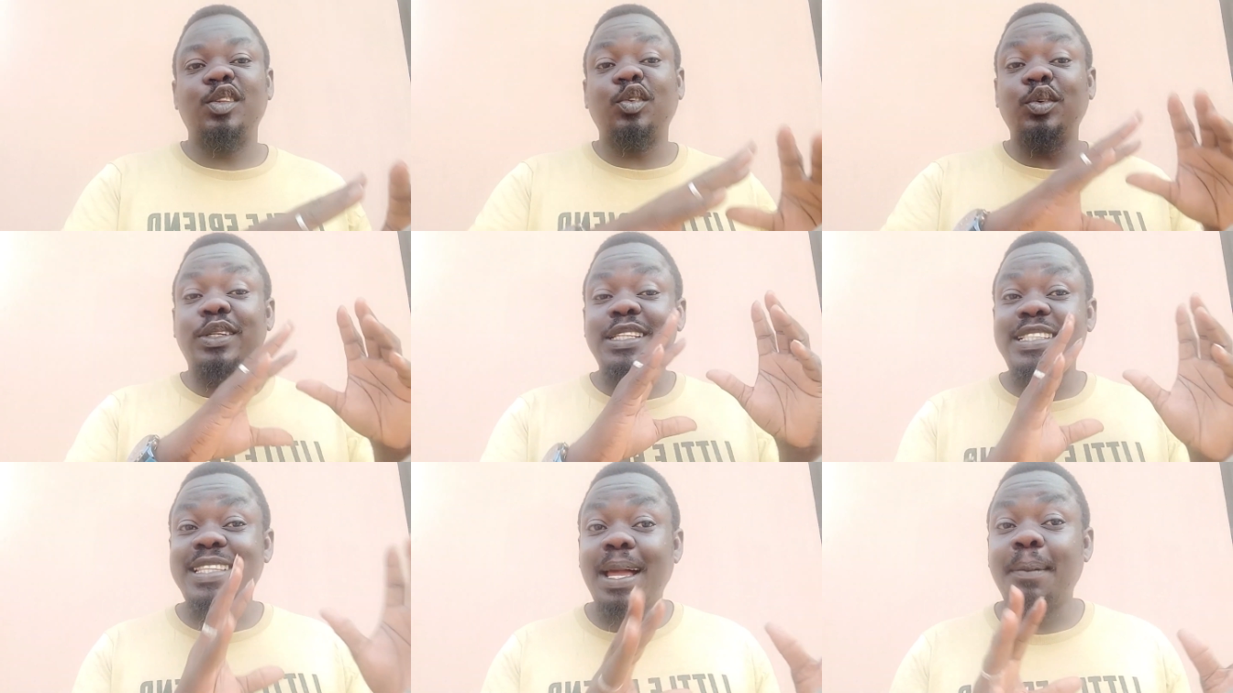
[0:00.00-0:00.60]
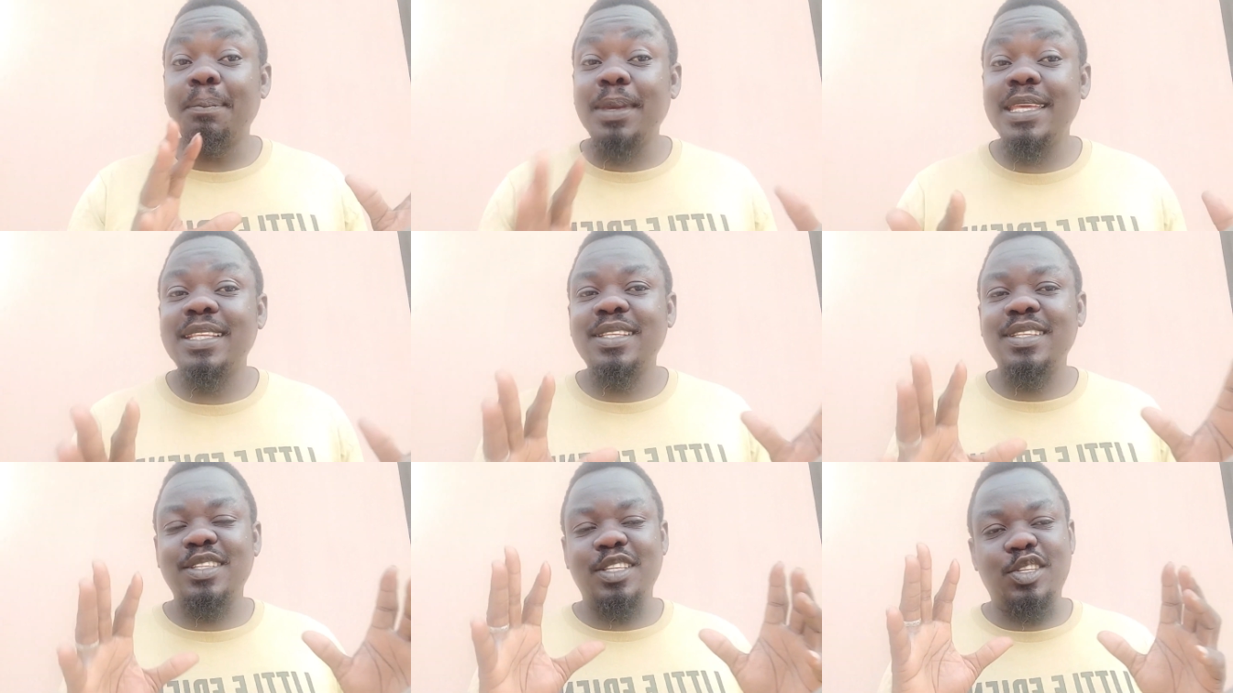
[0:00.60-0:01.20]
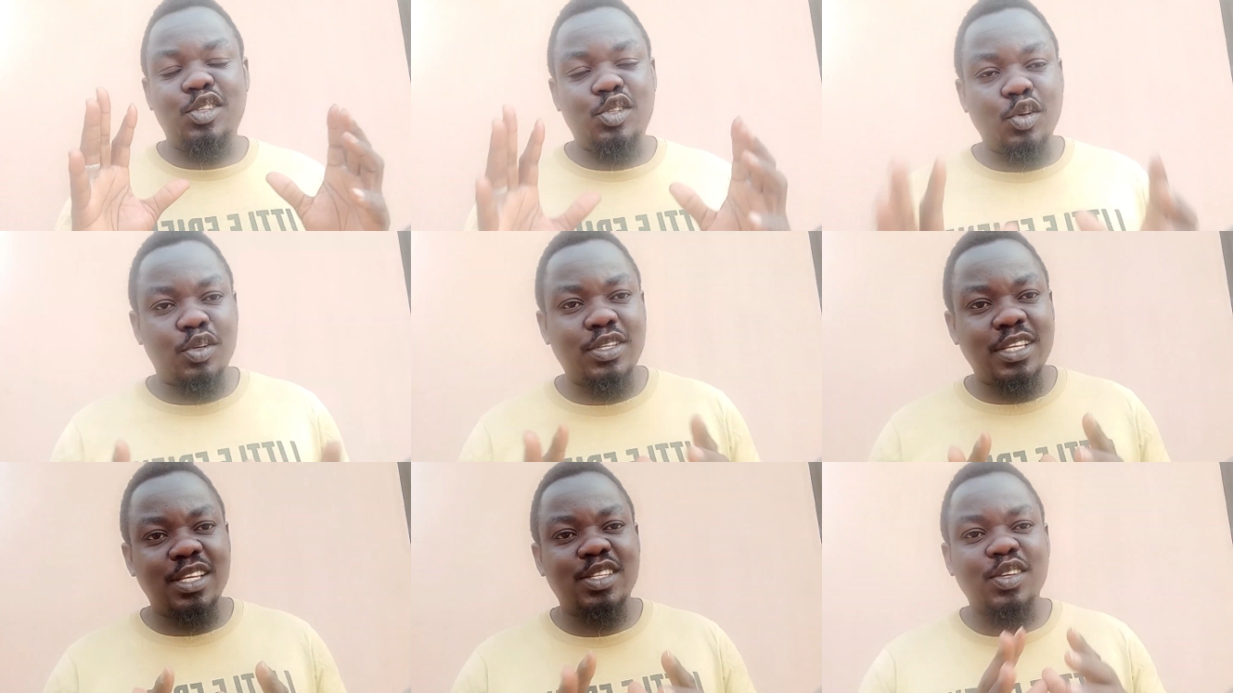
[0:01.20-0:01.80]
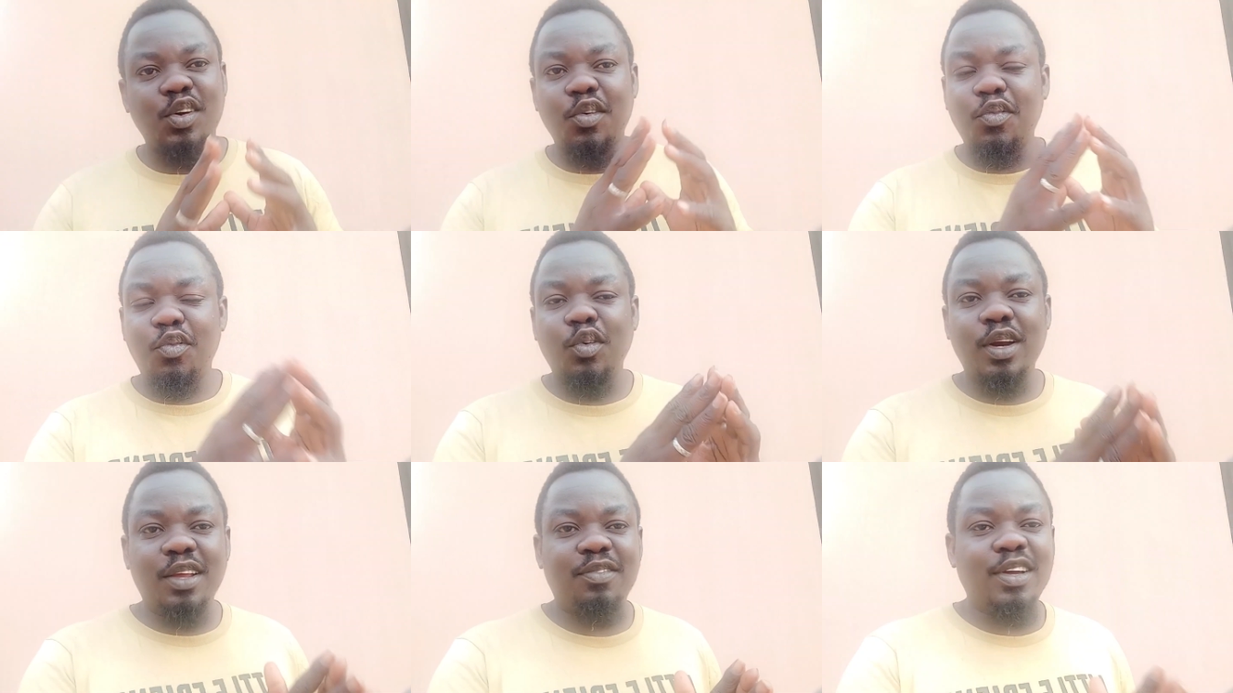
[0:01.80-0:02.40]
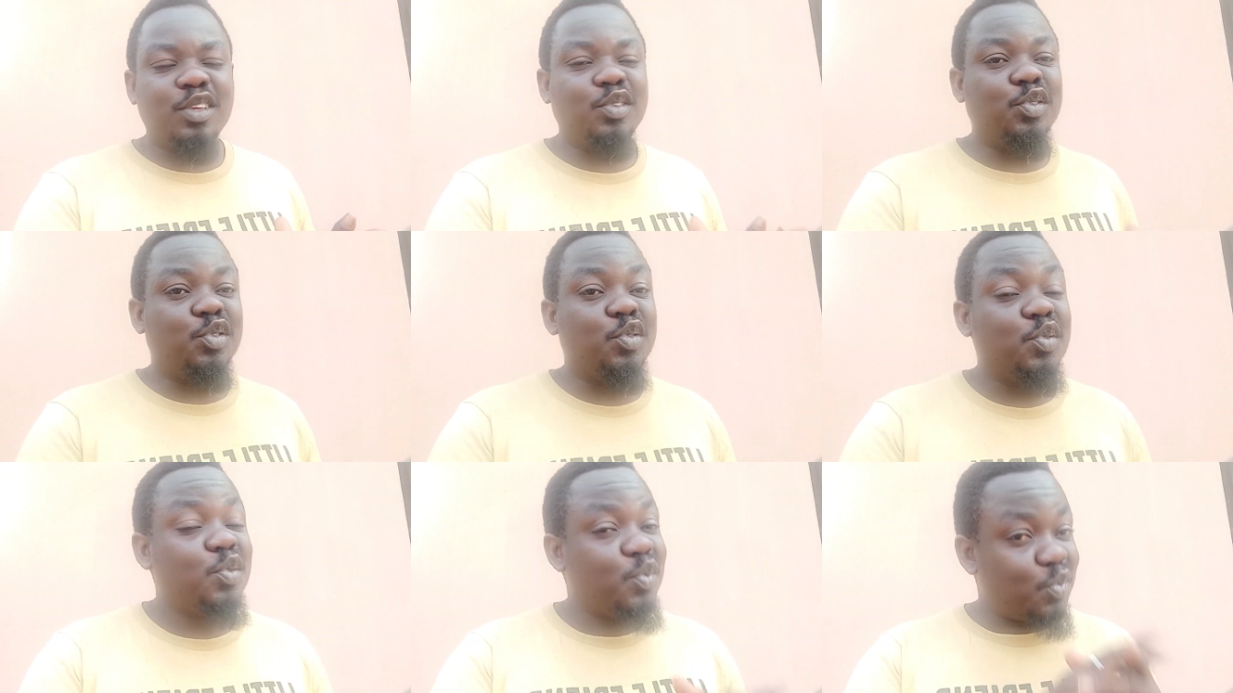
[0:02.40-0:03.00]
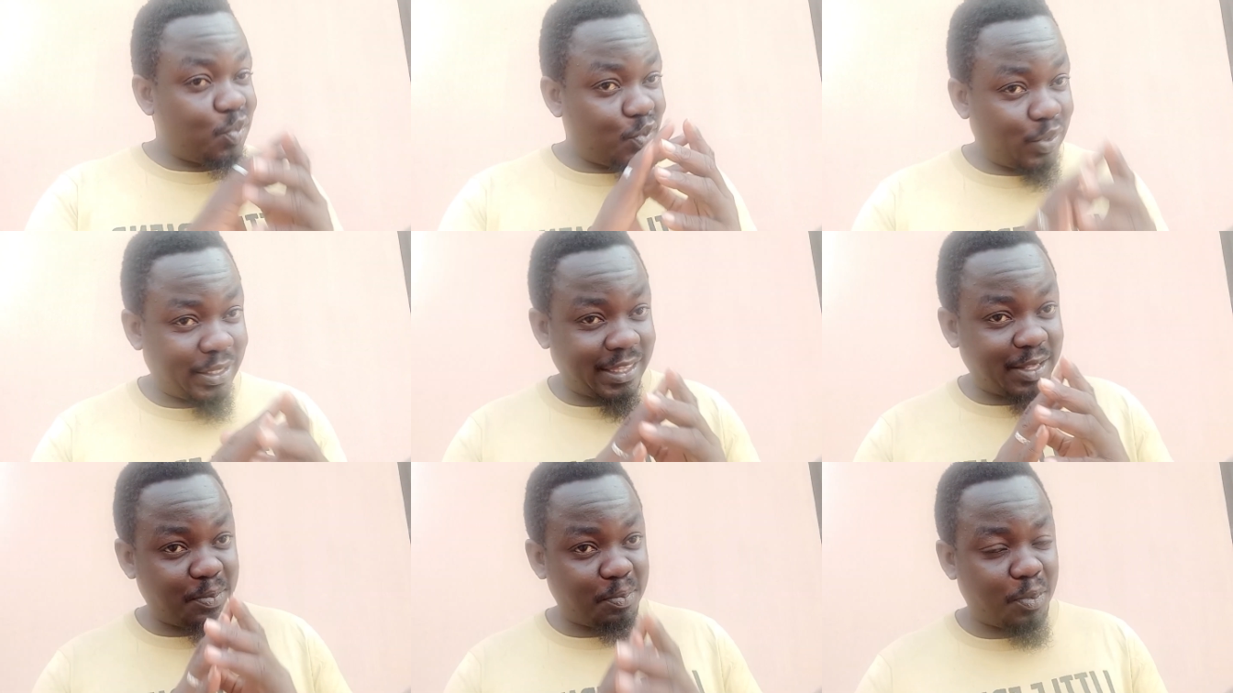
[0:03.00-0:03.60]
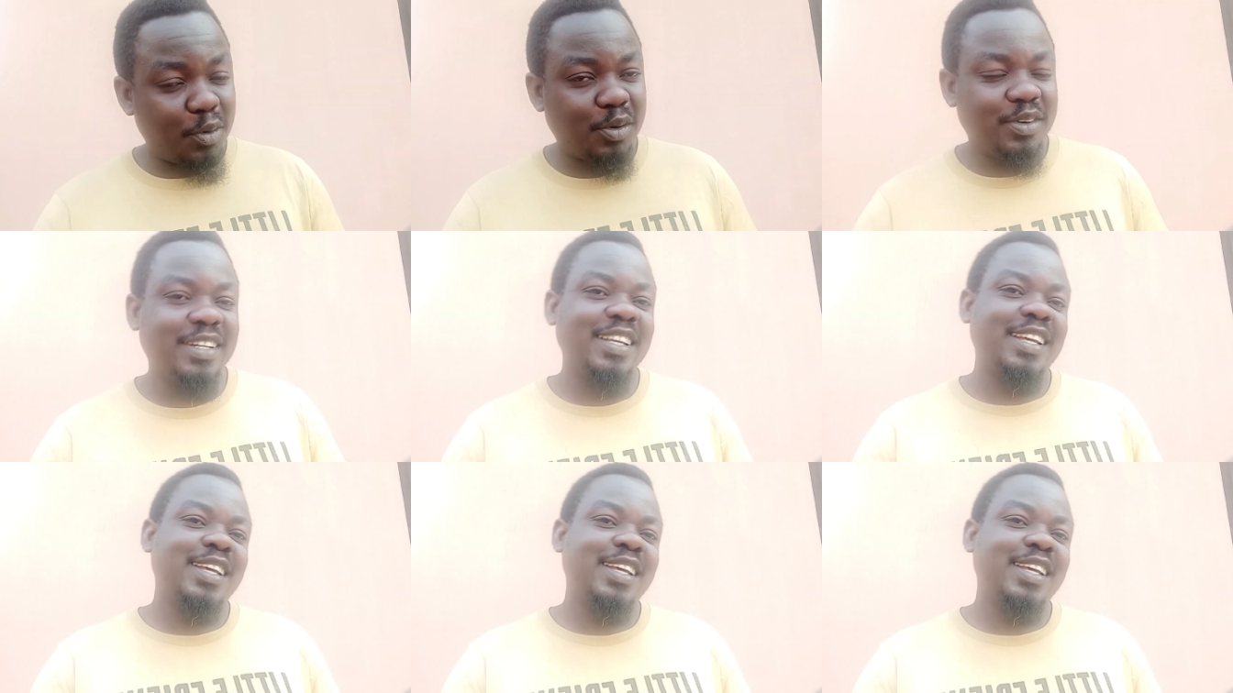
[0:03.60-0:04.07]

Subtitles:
to determine the success of whatever you do with the pond.